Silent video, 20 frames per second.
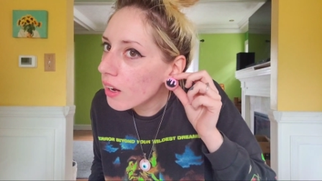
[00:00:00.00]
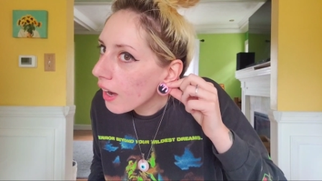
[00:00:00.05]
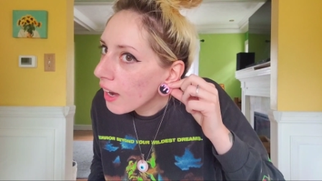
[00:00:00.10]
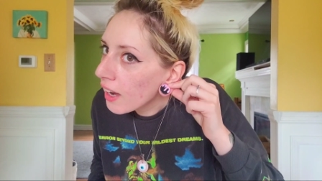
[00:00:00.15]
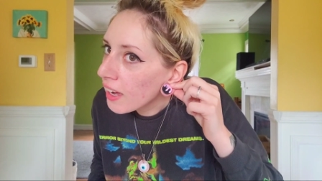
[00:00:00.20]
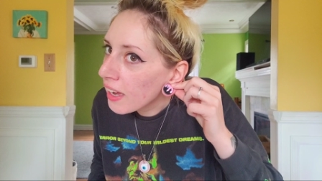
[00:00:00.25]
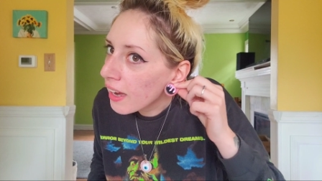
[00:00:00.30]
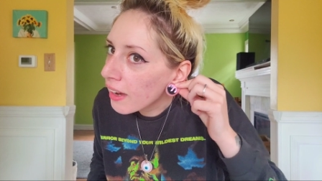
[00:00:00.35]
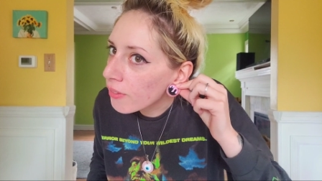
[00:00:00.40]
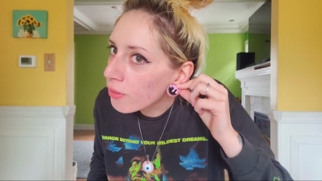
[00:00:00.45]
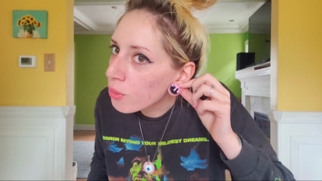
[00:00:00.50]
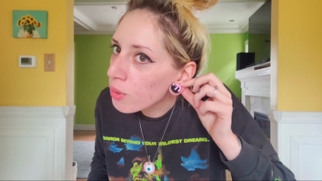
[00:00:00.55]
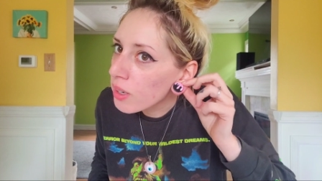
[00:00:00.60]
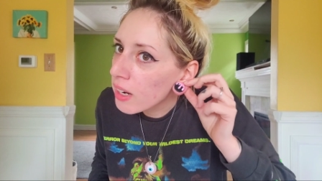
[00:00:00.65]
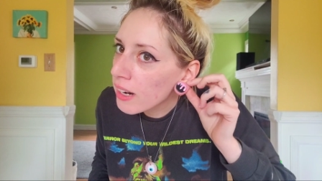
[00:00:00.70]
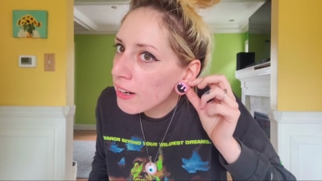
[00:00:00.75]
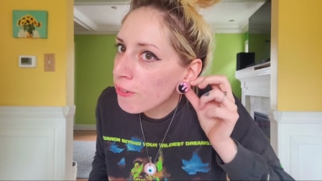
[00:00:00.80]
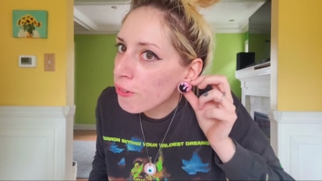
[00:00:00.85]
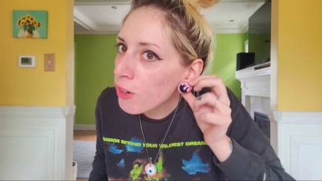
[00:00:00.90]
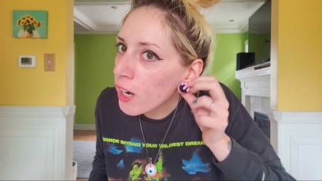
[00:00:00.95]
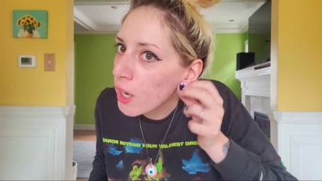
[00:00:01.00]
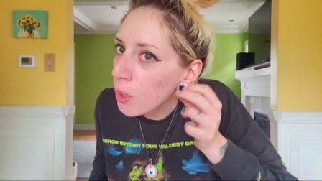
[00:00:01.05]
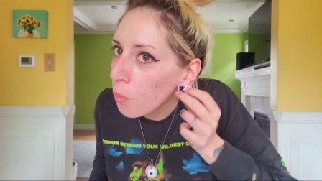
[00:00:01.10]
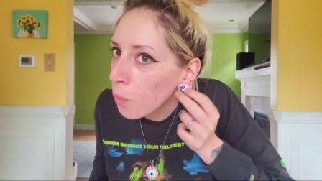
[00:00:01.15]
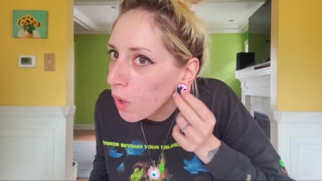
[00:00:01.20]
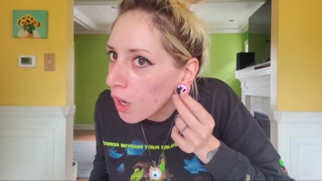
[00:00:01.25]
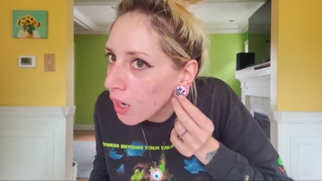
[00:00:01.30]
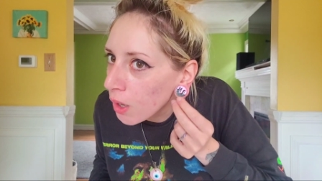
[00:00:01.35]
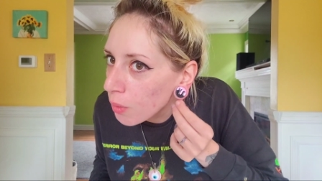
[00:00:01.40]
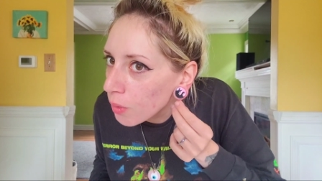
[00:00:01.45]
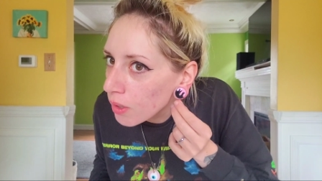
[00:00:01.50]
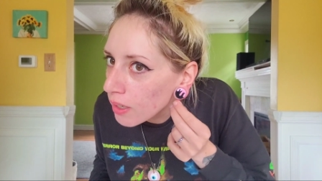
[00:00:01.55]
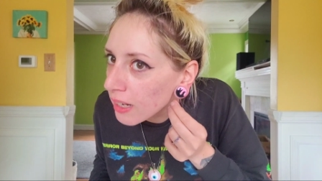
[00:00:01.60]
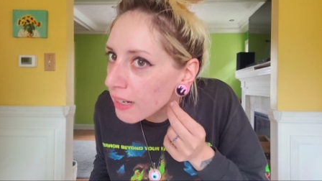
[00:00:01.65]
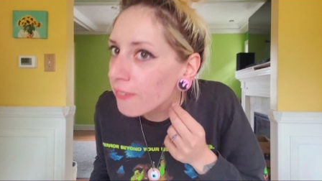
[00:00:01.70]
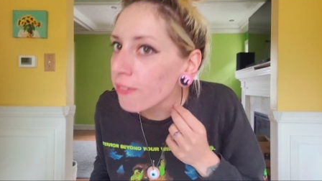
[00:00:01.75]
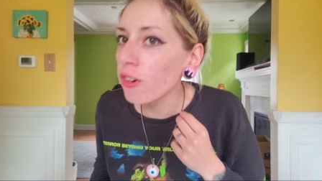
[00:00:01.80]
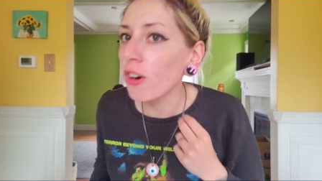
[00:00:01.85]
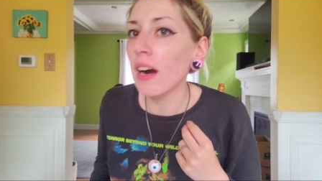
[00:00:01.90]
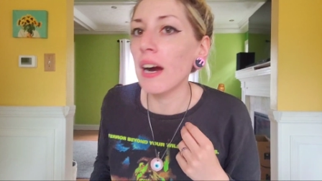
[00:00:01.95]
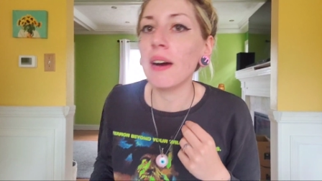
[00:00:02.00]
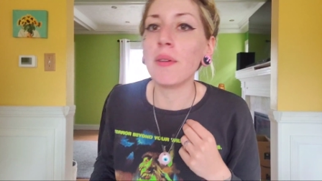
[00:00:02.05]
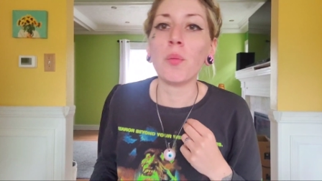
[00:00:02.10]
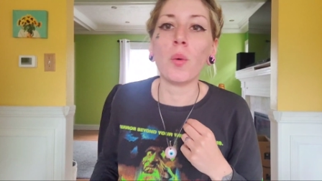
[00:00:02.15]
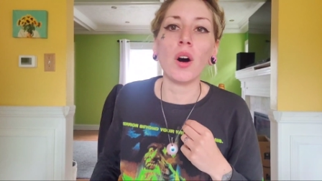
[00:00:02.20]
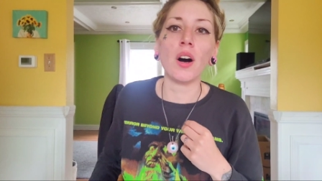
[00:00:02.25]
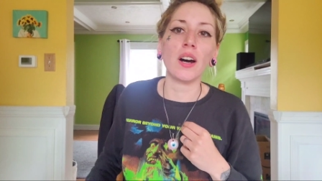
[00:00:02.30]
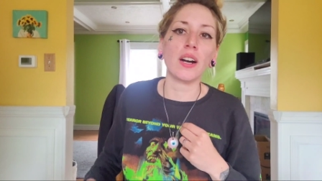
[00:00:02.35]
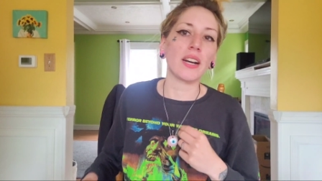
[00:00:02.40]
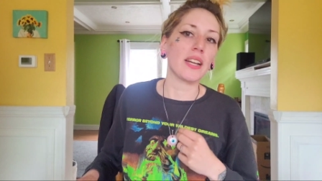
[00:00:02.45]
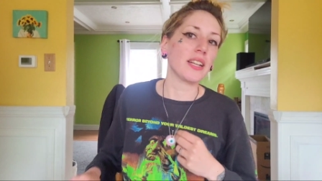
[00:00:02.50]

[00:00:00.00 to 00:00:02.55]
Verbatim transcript: I have whatever I want whenever I want